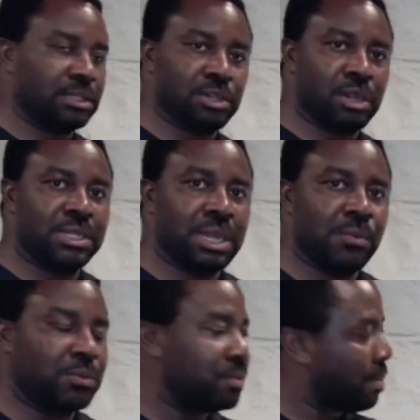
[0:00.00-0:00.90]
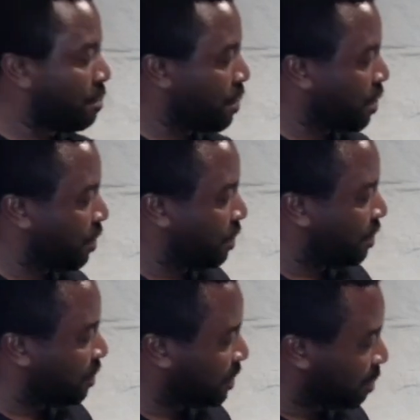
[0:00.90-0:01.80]
drugs that would remove
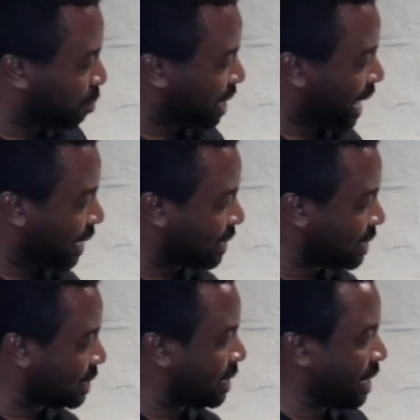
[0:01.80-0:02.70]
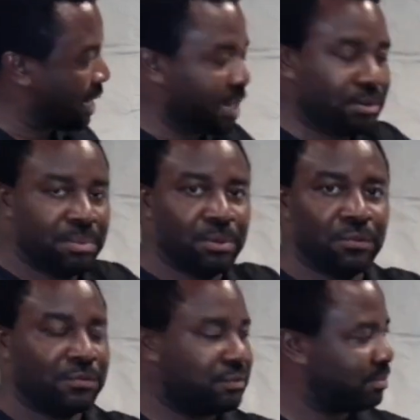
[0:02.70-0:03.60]
the plaques and
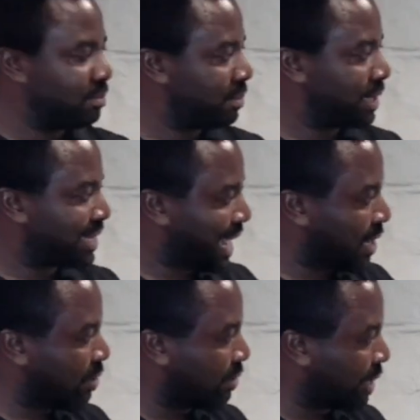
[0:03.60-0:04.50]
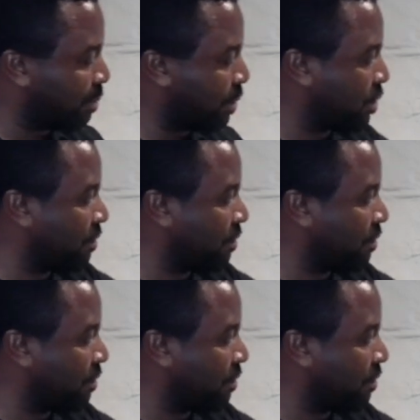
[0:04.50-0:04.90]
remove the tangles. I'm not